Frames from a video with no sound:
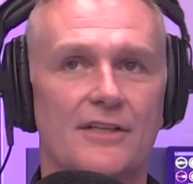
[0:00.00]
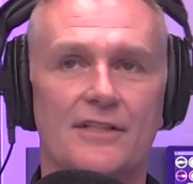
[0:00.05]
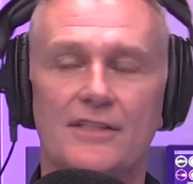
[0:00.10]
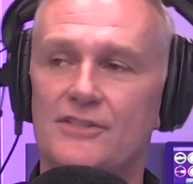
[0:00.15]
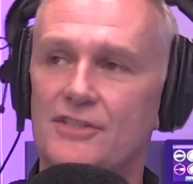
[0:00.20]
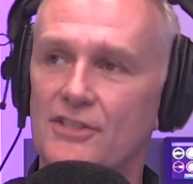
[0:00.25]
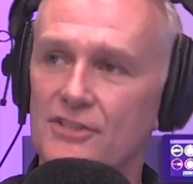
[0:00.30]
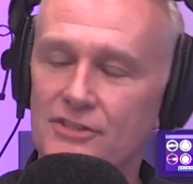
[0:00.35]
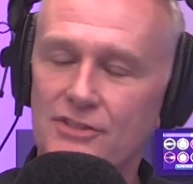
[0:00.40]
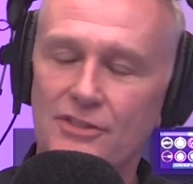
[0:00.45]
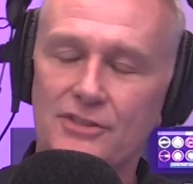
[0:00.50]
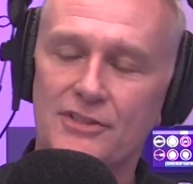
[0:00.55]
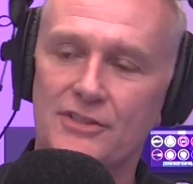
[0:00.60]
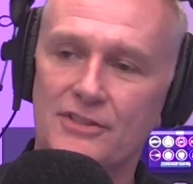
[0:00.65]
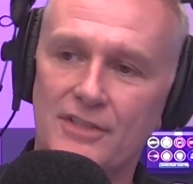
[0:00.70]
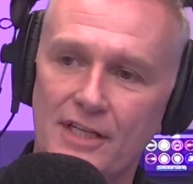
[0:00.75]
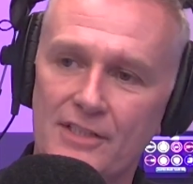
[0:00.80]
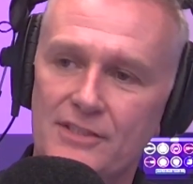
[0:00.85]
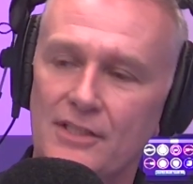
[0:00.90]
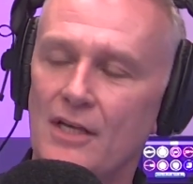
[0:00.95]
and he's just such a
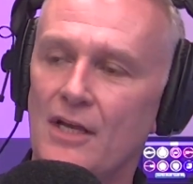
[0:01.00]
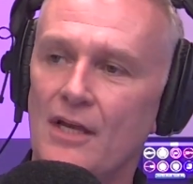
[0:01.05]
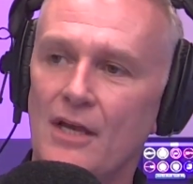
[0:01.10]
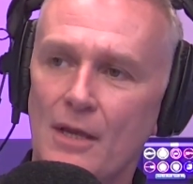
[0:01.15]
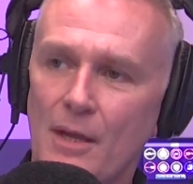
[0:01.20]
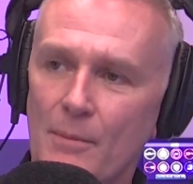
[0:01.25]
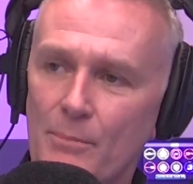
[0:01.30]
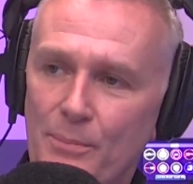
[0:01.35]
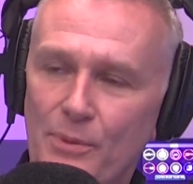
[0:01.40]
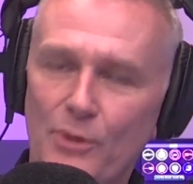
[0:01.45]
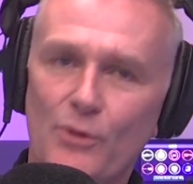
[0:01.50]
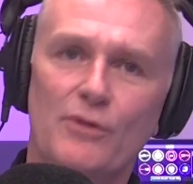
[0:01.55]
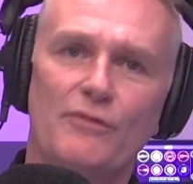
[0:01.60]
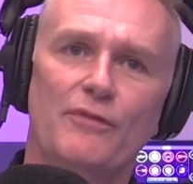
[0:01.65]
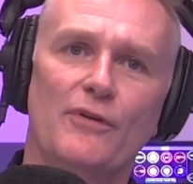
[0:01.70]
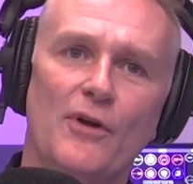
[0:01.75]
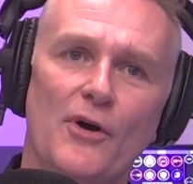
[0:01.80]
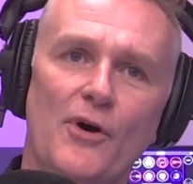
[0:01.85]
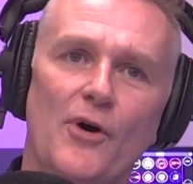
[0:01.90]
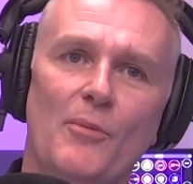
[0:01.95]
nice,
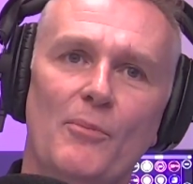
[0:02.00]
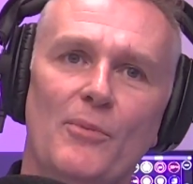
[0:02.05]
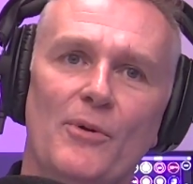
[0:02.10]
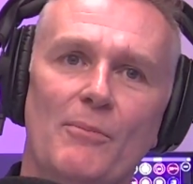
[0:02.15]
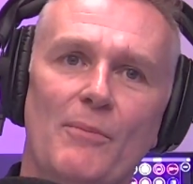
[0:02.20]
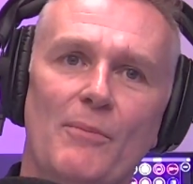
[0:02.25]
beautiful, humble